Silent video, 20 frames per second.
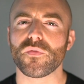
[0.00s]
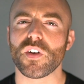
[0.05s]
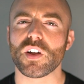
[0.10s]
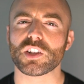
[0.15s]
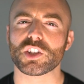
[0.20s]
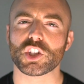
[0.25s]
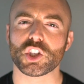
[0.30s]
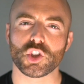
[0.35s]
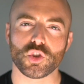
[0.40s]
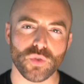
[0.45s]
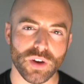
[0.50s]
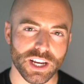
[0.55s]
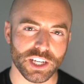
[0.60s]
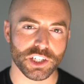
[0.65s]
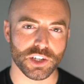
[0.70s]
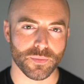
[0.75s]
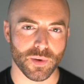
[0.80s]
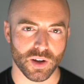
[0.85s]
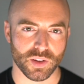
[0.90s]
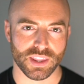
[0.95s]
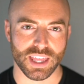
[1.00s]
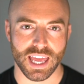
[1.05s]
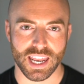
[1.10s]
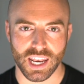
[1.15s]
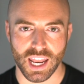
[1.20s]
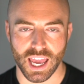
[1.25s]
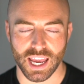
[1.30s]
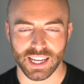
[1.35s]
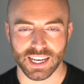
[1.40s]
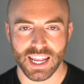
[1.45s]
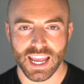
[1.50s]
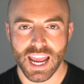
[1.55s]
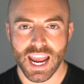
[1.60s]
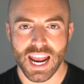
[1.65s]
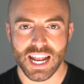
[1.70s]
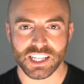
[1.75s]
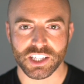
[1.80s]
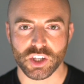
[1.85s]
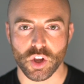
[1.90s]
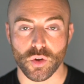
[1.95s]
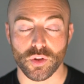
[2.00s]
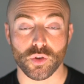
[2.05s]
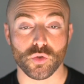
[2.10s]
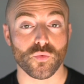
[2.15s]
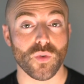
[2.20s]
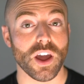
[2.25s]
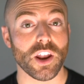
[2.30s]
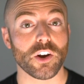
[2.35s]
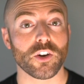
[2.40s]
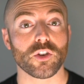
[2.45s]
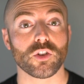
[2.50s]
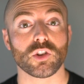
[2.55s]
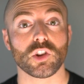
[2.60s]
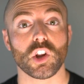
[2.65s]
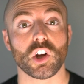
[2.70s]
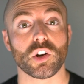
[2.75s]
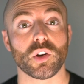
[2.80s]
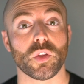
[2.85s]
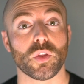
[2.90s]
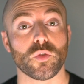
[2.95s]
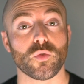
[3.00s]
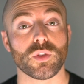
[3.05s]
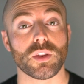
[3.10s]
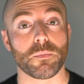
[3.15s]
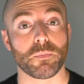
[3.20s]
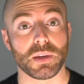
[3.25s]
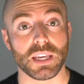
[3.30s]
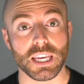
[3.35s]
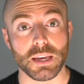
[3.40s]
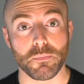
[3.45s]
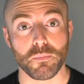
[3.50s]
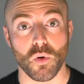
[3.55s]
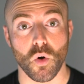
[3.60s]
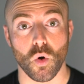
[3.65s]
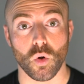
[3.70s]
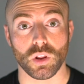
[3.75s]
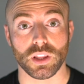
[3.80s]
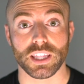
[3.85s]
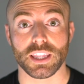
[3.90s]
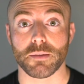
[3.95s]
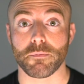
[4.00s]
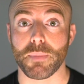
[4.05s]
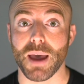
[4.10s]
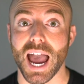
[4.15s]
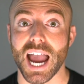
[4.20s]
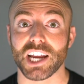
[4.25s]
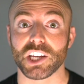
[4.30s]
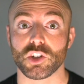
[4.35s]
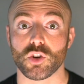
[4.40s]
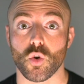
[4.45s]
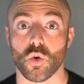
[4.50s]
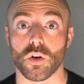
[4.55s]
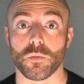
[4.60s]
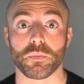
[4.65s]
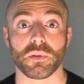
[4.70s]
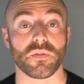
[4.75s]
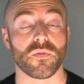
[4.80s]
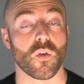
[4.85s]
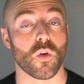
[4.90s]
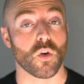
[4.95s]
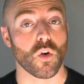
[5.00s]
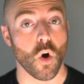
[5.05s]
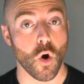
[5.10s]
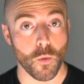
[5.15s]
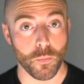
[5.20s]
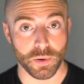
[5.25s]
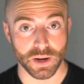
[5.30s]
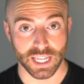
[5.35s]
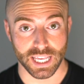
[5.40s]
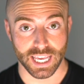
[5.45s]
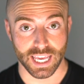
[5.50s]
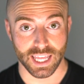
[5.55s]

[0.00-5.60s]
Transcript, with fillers: felt strange about that night, and so the Redditor looked through the peephole in the back door before opening